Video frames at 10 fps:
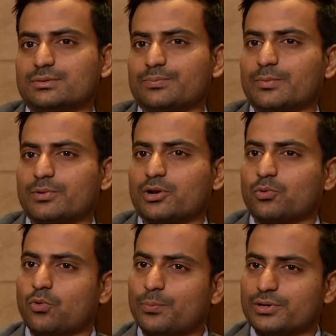people are
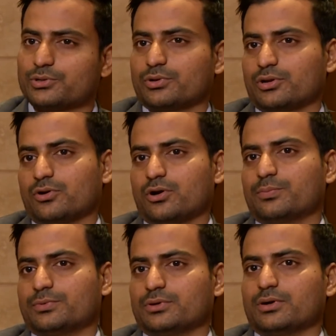open to
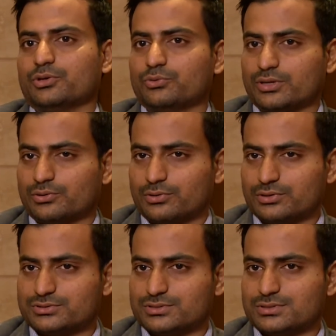adopt uh, new
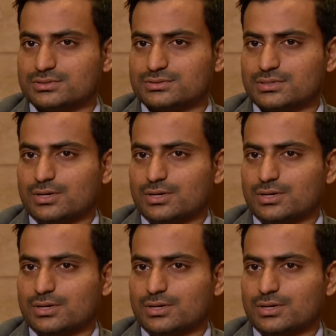technologies